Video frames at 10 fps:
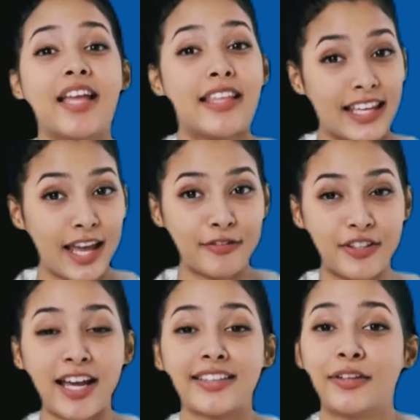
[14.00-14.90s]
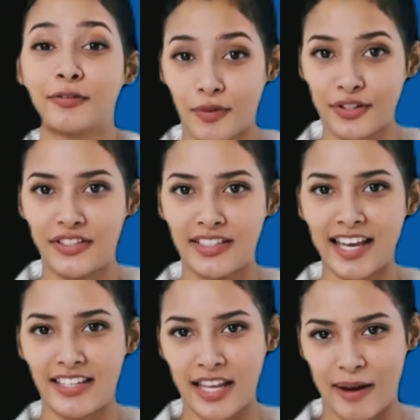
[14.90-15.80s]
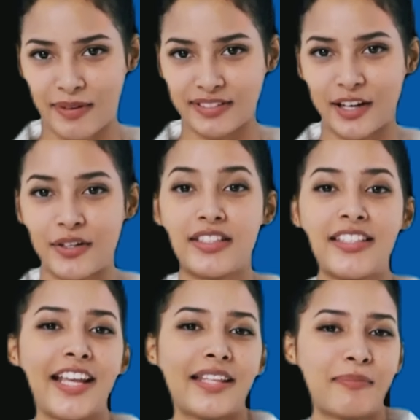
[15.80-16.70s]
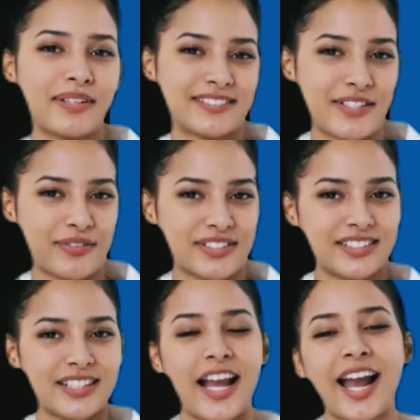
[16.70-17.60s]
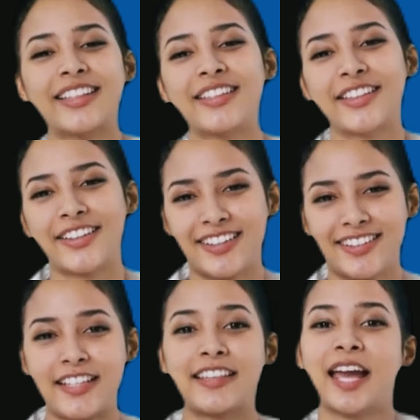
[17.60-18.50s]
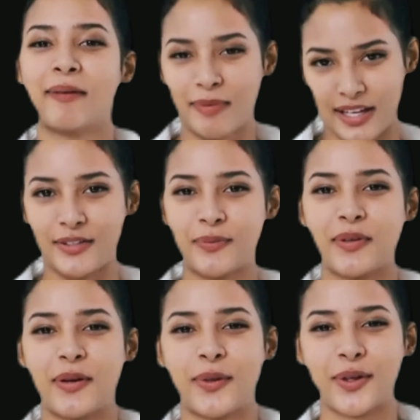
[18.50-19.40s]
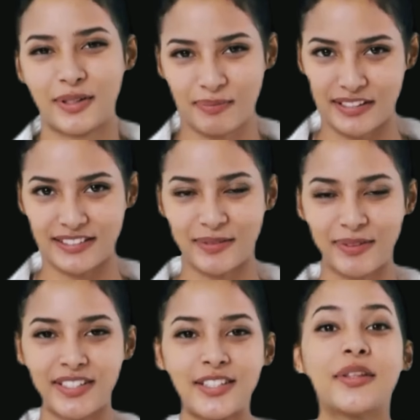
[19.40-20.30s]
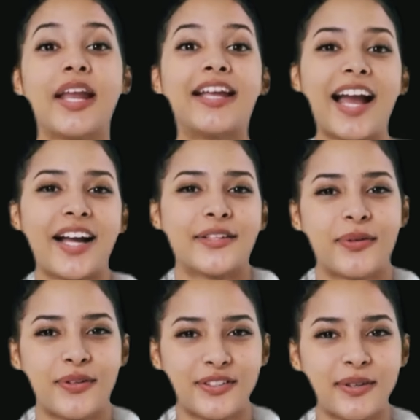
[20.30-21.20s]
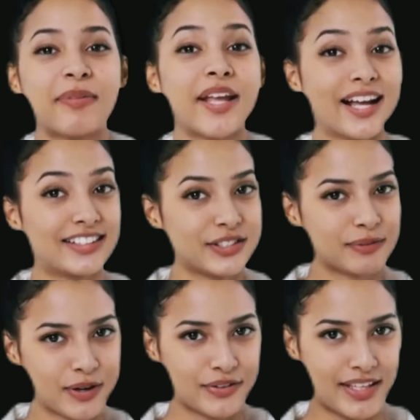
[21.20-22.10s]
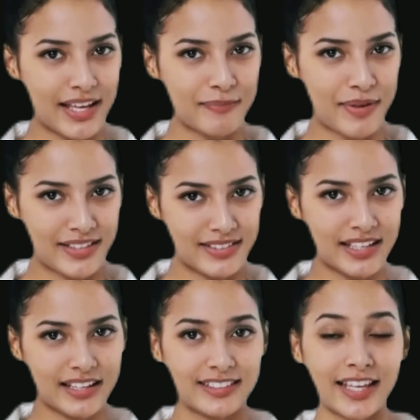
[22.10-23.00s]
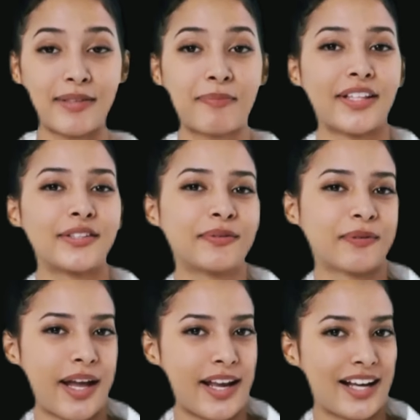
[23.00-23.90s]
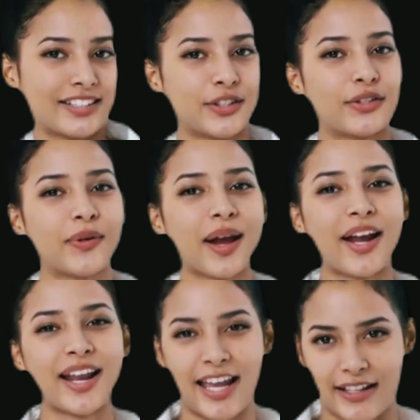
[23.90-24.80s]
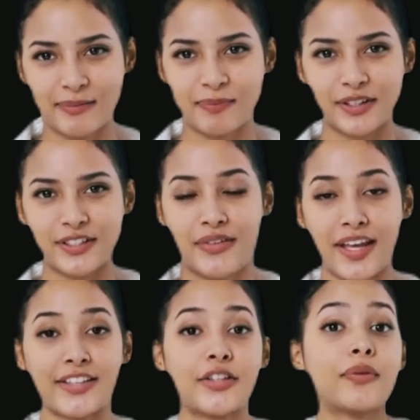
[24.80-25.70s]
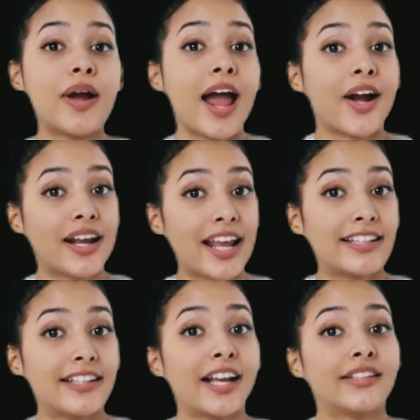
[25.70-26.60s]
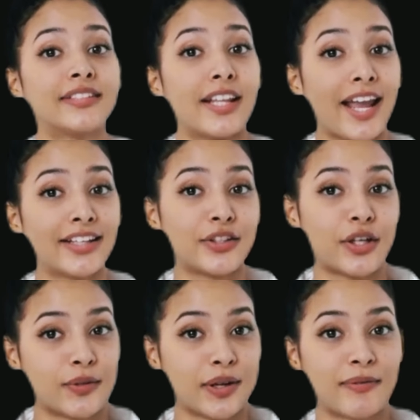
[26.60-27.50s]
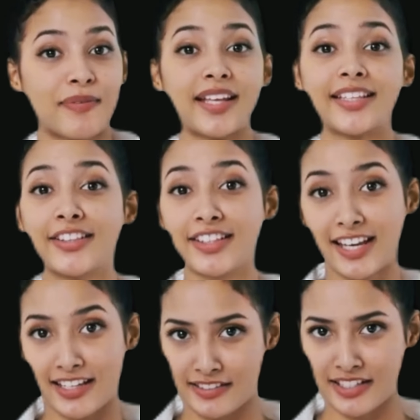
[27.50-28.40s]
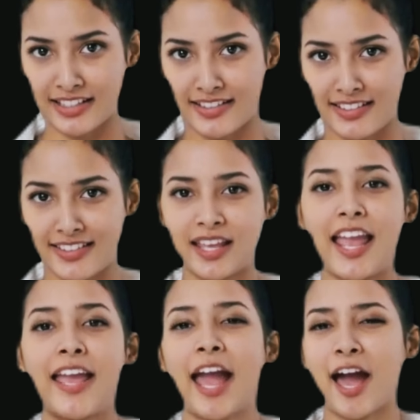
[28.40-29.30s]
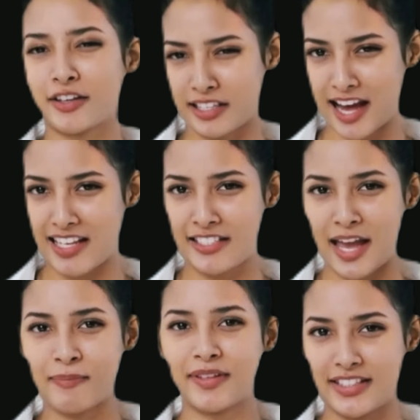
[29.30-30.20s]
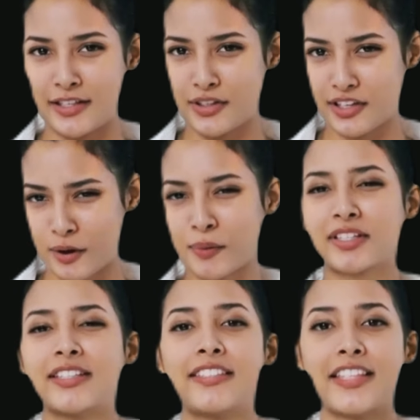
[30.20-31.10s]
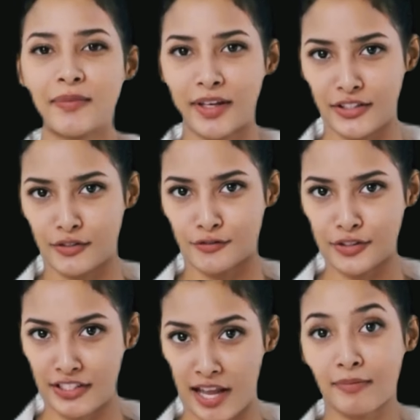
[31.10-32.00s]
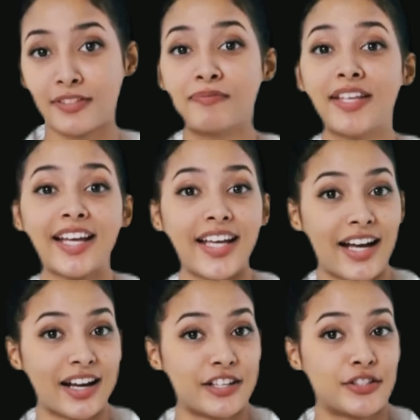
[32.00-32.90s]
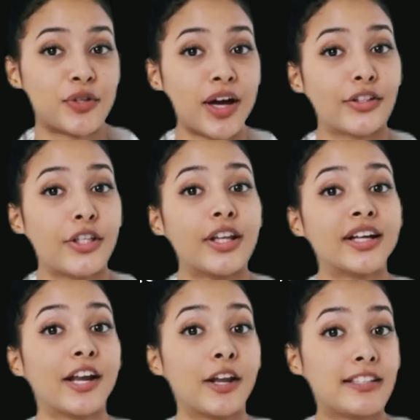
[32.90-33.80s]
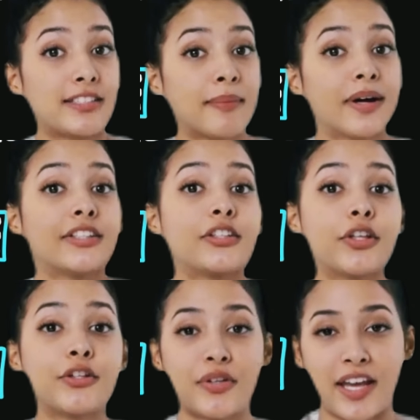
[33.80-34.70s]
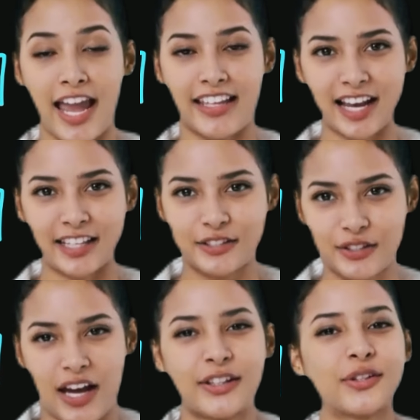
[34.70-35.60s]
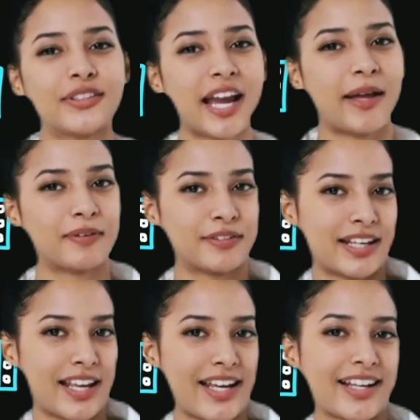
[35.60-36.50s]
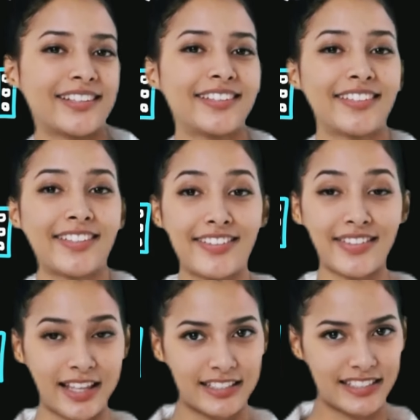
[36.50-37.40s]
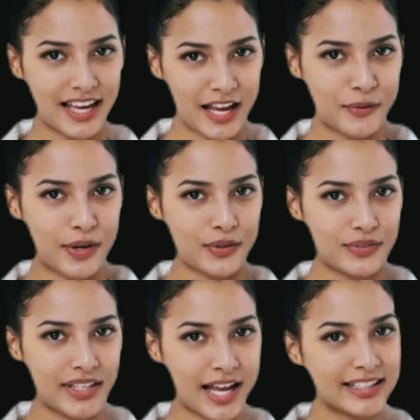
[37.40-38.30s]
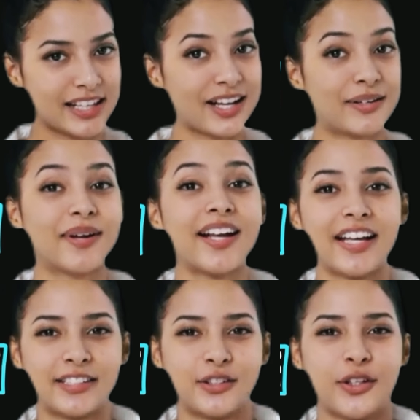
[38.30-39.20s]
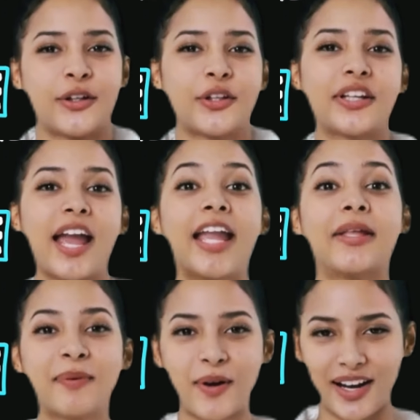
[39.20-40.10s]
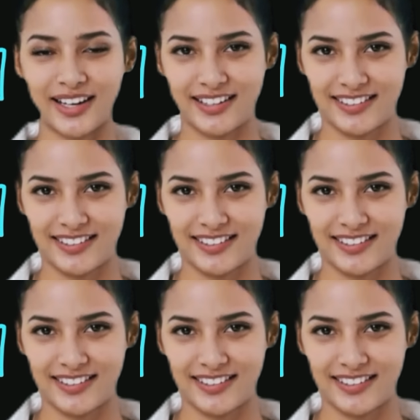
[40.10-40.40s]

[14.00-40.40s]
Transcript: The objective for today's episode is database services in Azure. That means we will learn about services like Osmos DB SQL database for MySQL and PostgreSQL, and lastly SQL Managed Instance. In our last episode, we distinguished three types of data: structured, semi-structured, and unstructured type of data. Today, we will not talk about unstructured anymore.